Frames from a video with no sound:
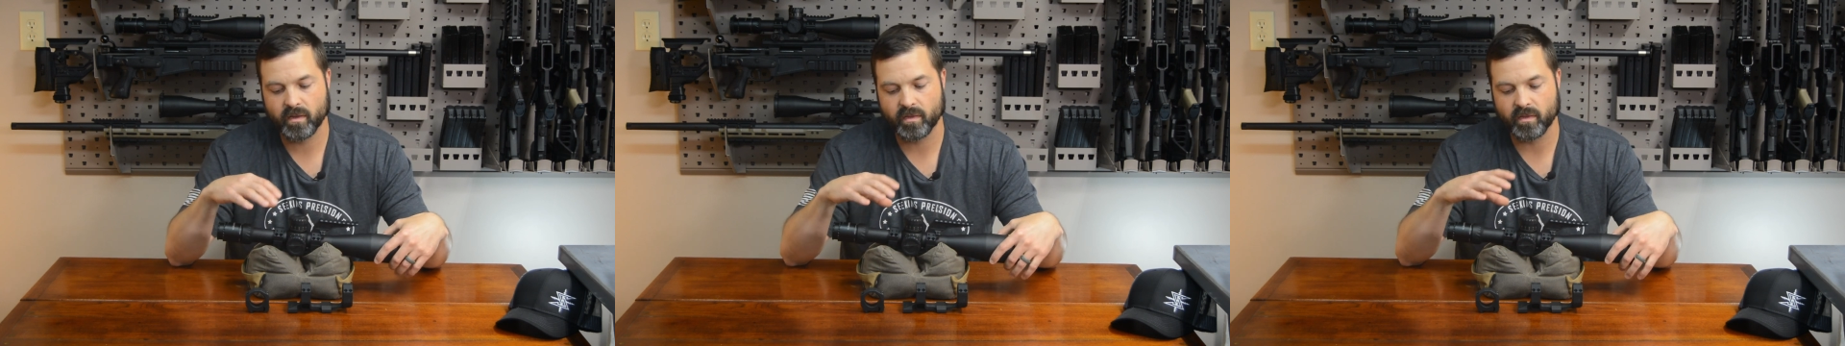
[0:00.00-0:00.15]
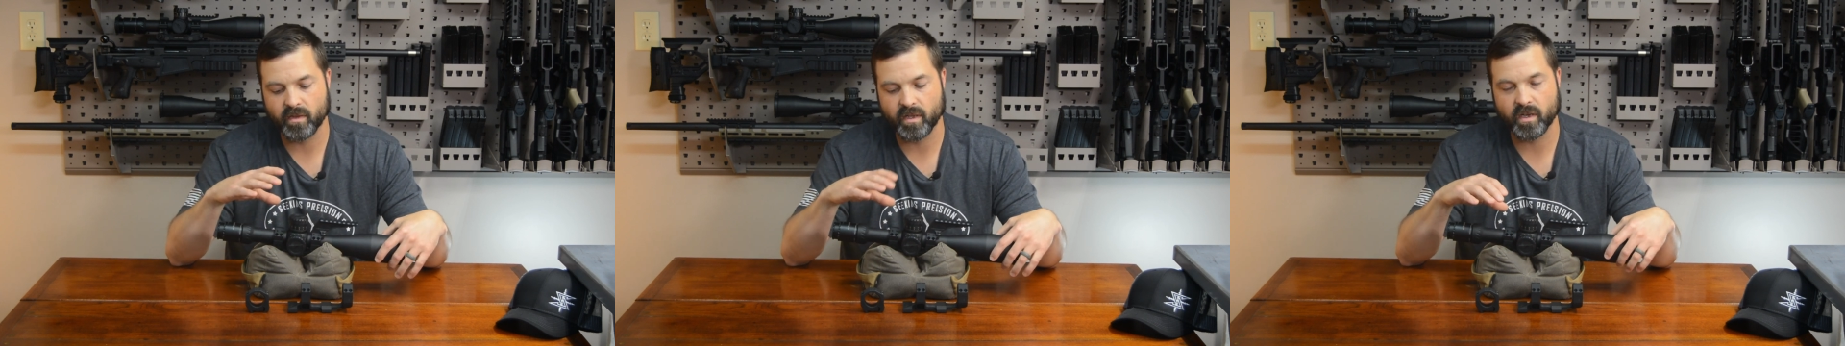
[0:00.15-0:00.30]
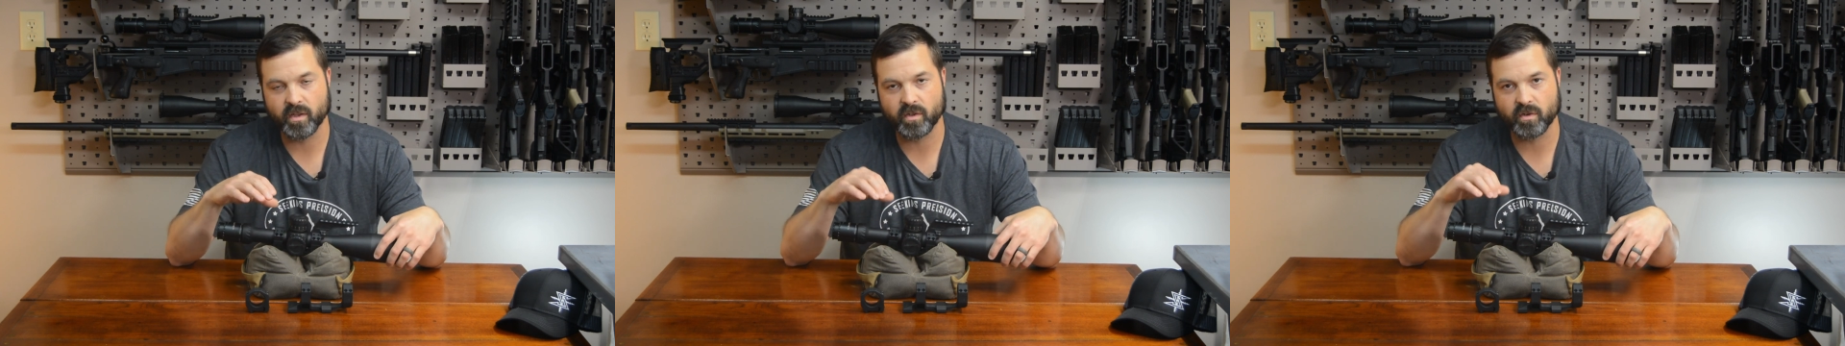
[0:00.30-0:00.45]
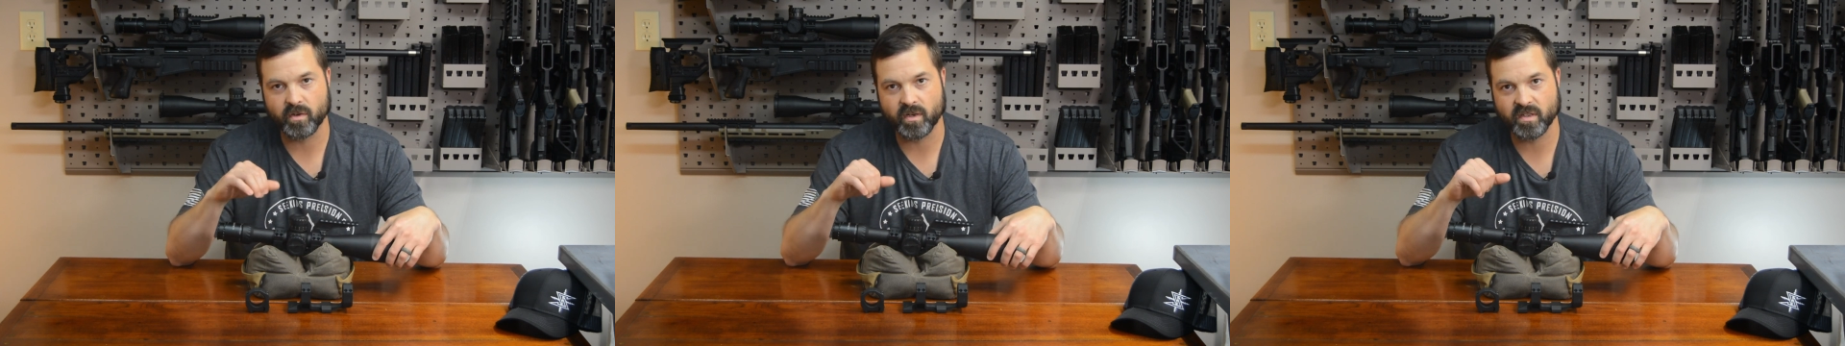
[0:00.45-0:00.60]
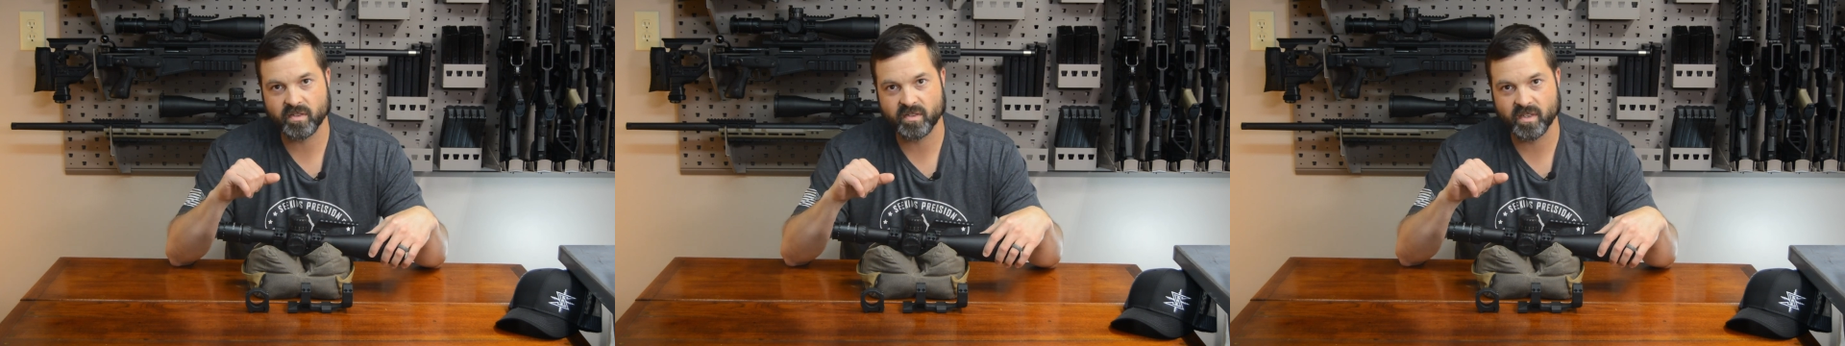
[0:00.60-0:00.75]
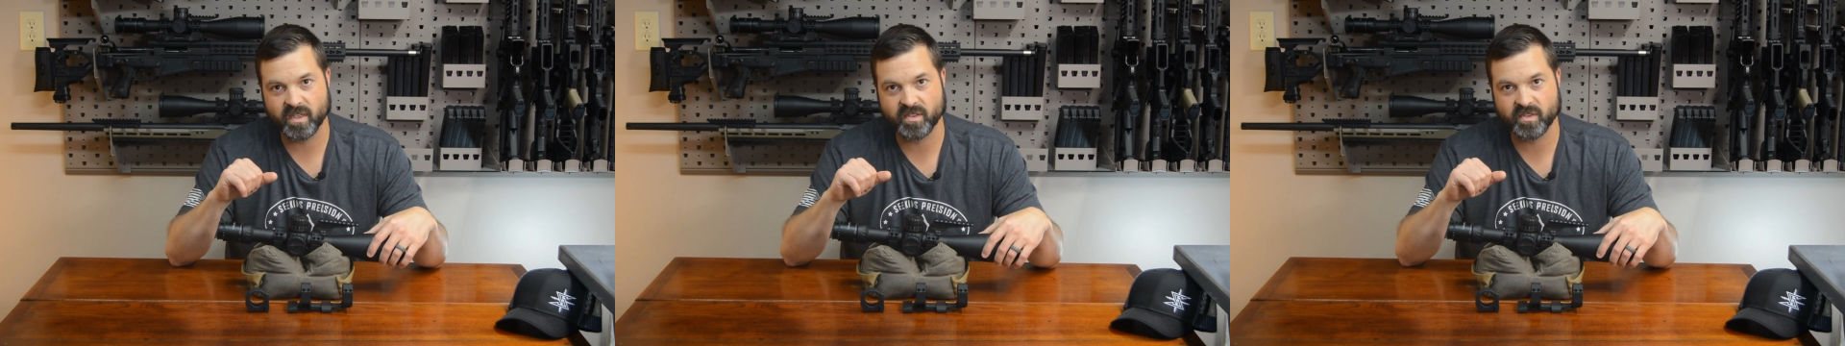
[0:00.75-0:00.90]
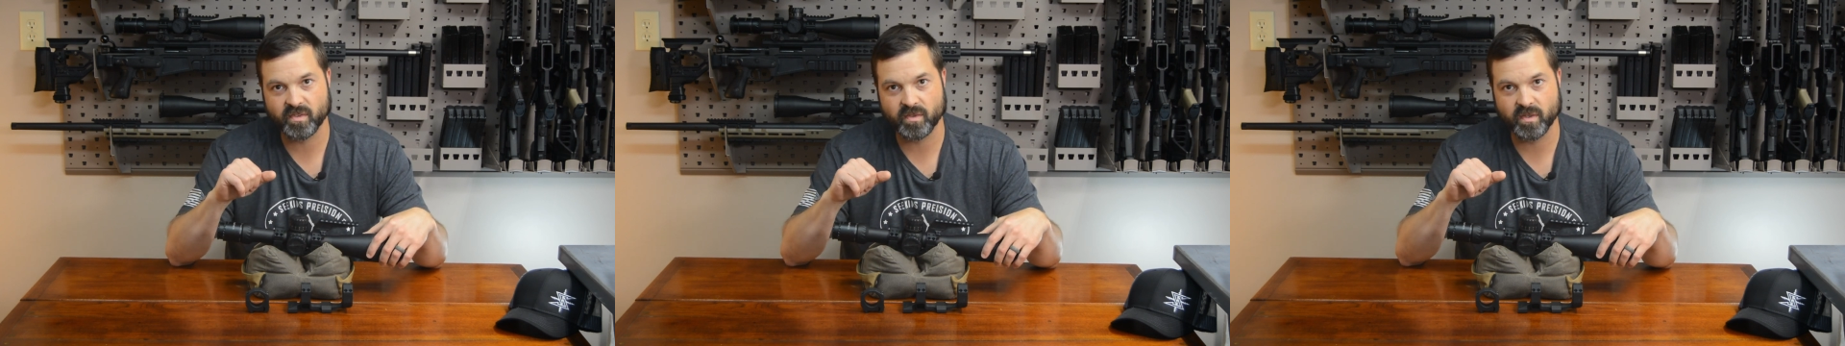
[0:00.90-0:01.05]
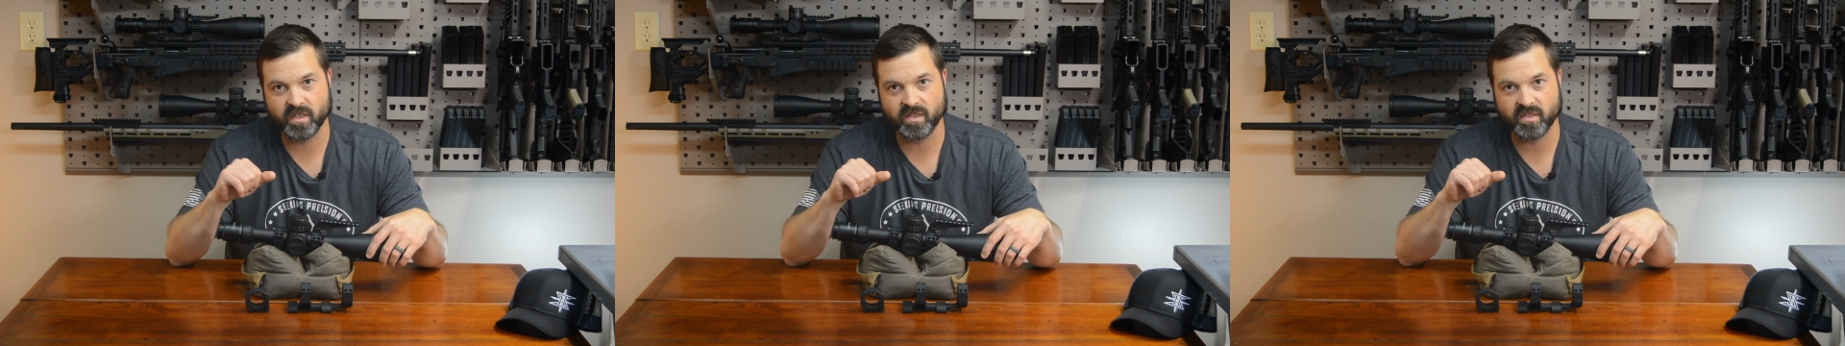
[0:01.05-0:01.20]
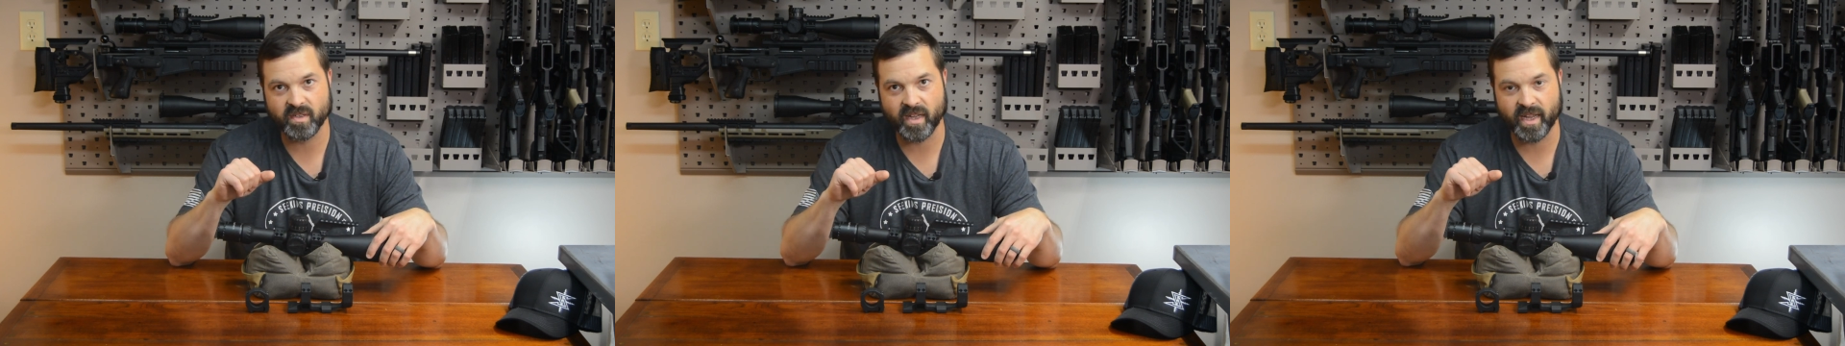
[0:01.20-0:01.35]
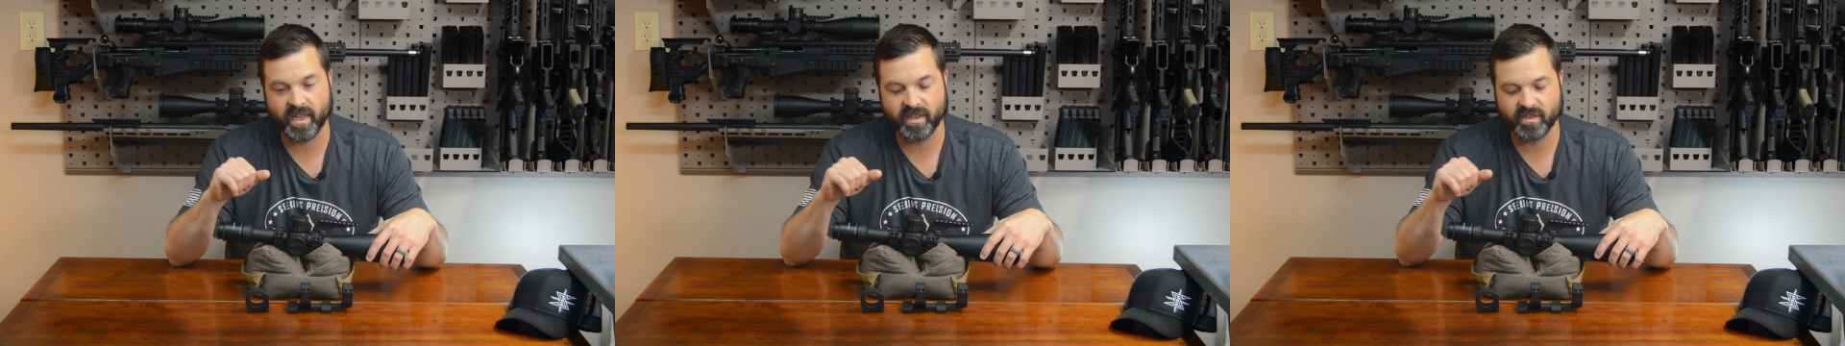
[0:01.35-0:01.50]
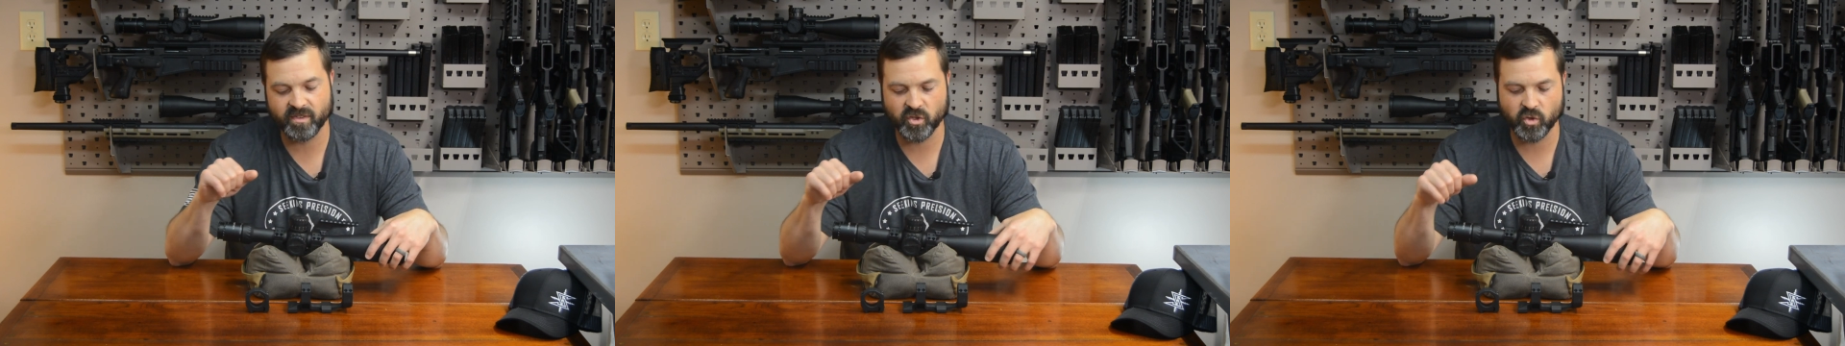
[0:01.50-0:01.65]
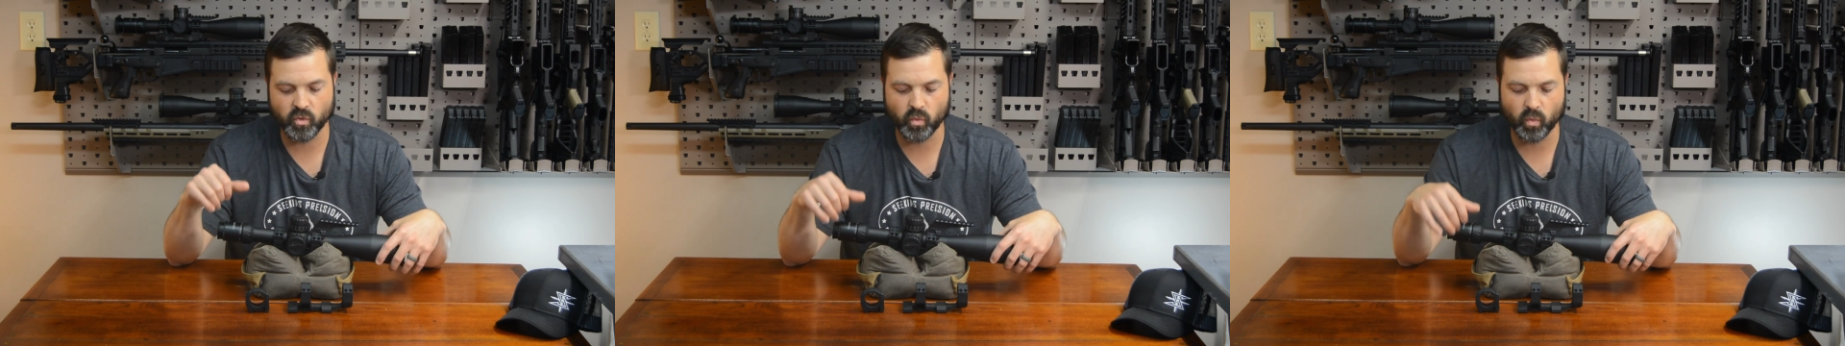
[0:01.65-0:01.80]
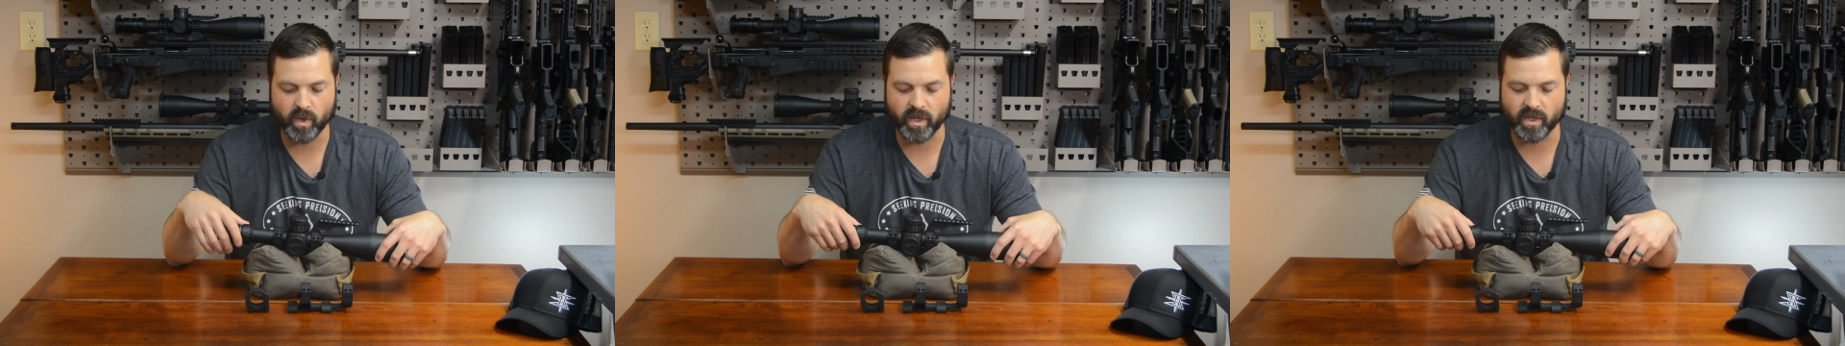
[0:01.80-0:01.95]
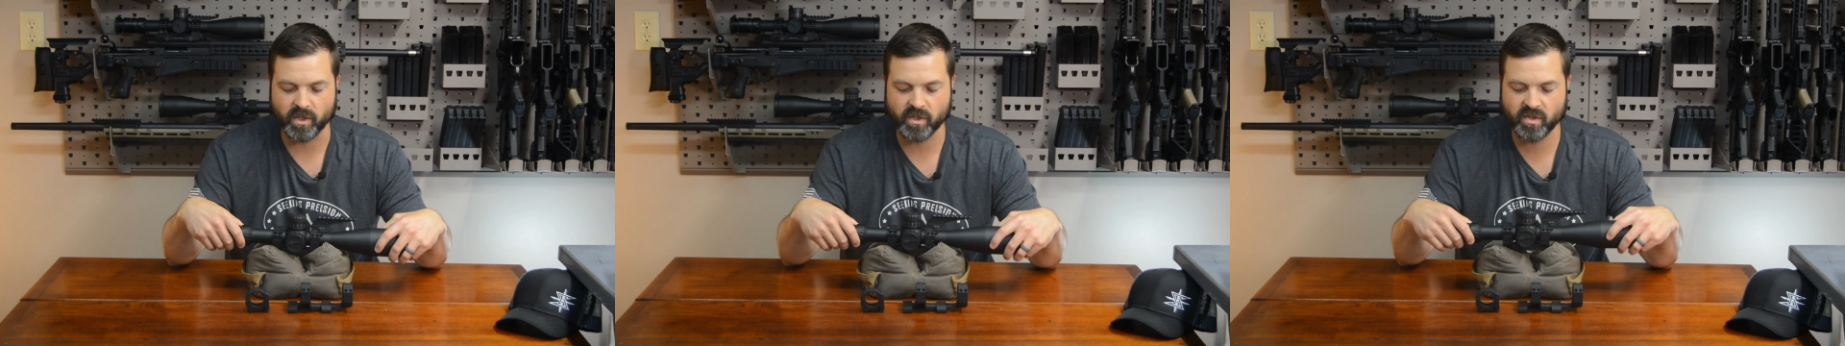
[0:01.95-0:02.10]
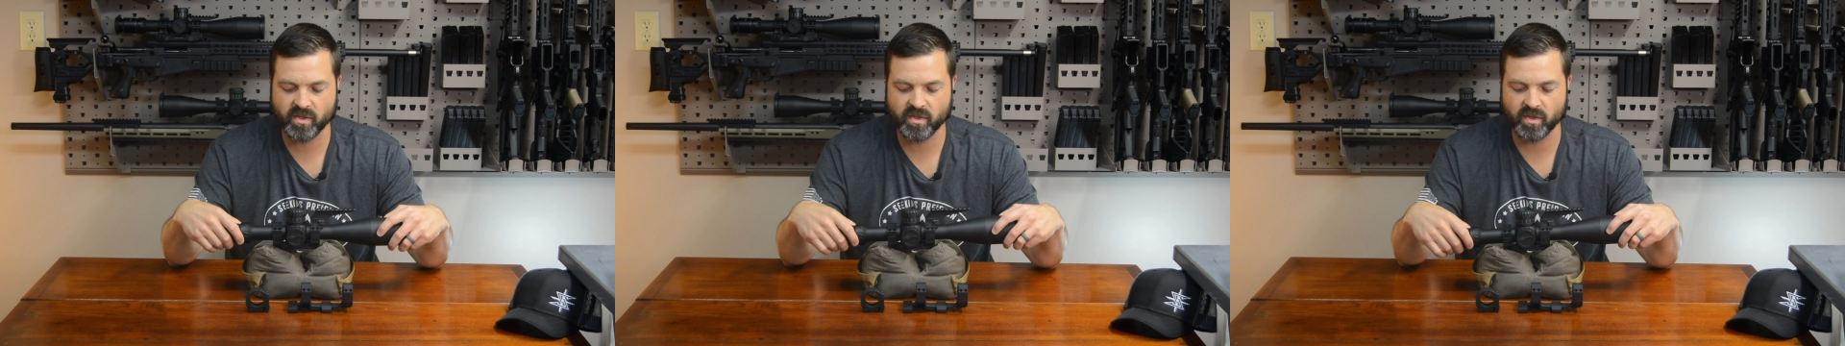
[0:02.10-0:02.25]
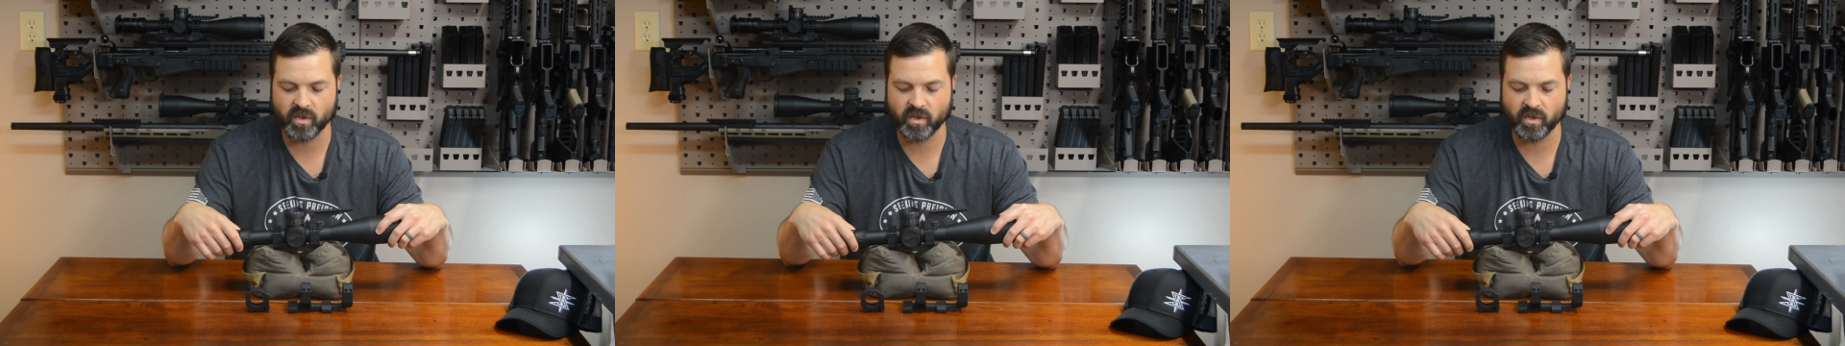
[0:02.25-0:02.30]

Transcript: the other accessories as you wish.